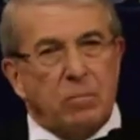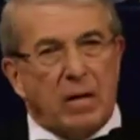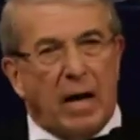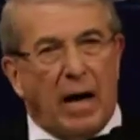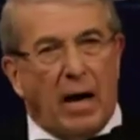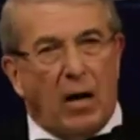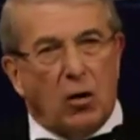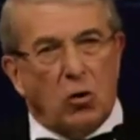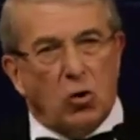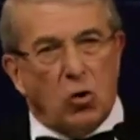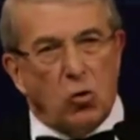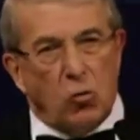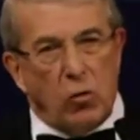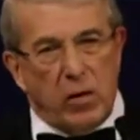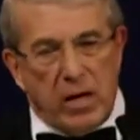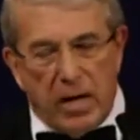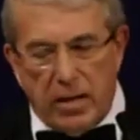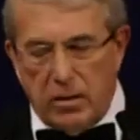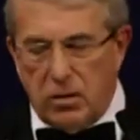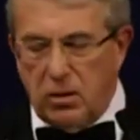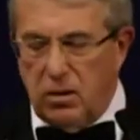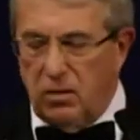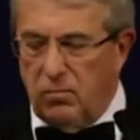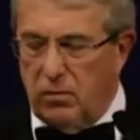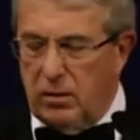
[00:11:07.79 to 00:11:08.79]
Our
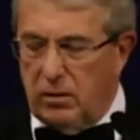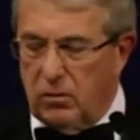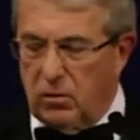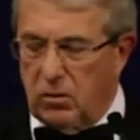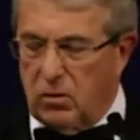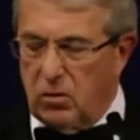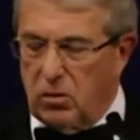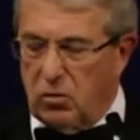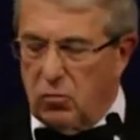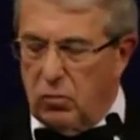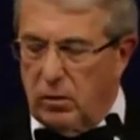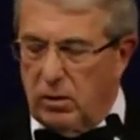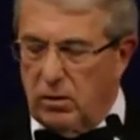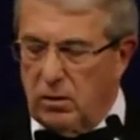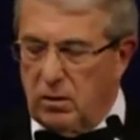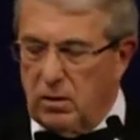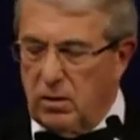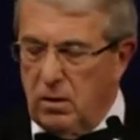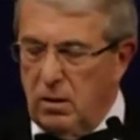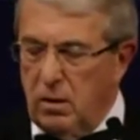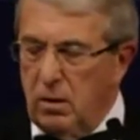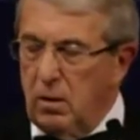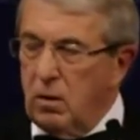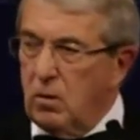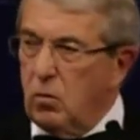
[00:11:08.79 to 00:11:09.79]
creative industries
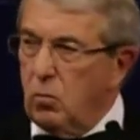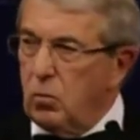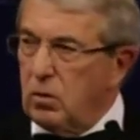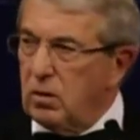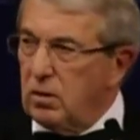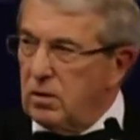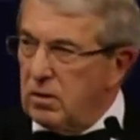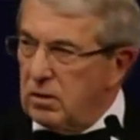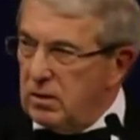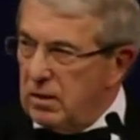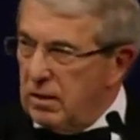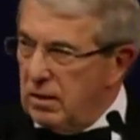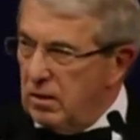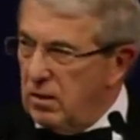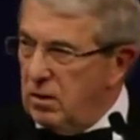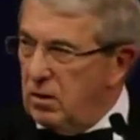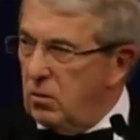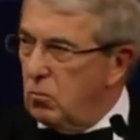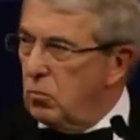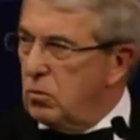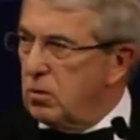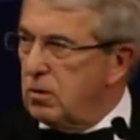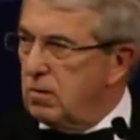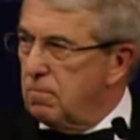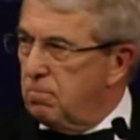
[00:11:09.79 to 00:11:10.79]
who continue
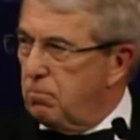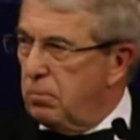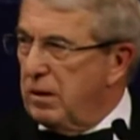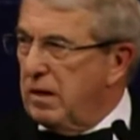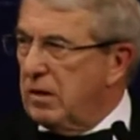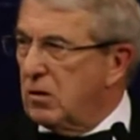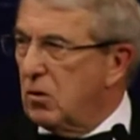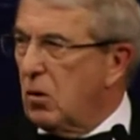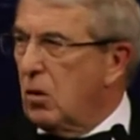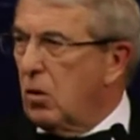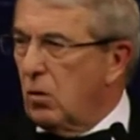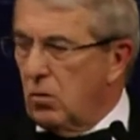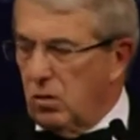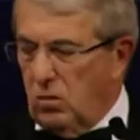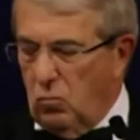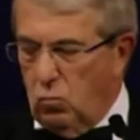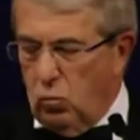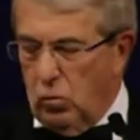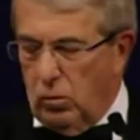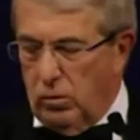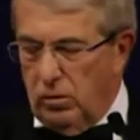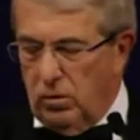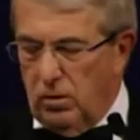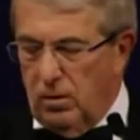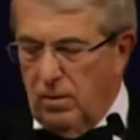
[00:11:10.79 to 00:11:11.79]
to beat
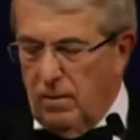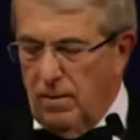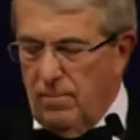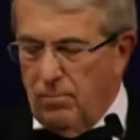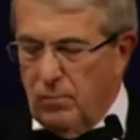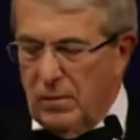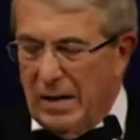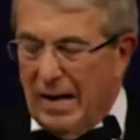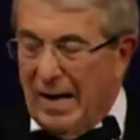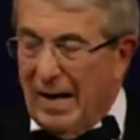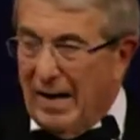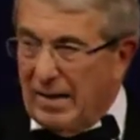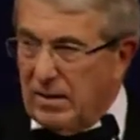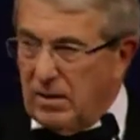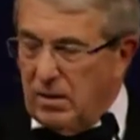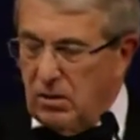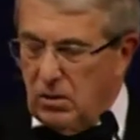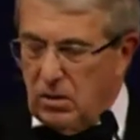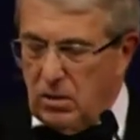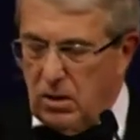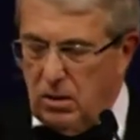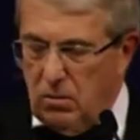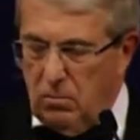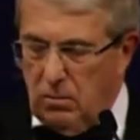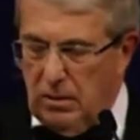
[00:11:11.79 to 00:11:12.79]
Hollywood at
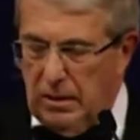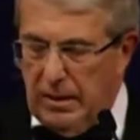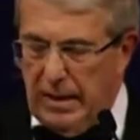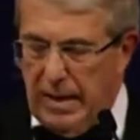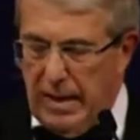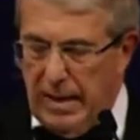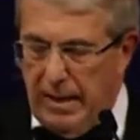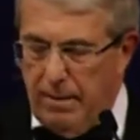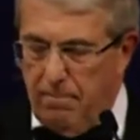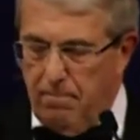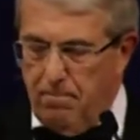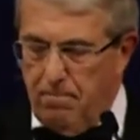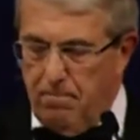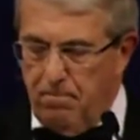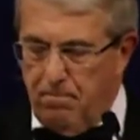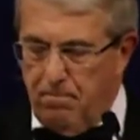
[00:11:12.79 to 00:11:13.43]
its own game.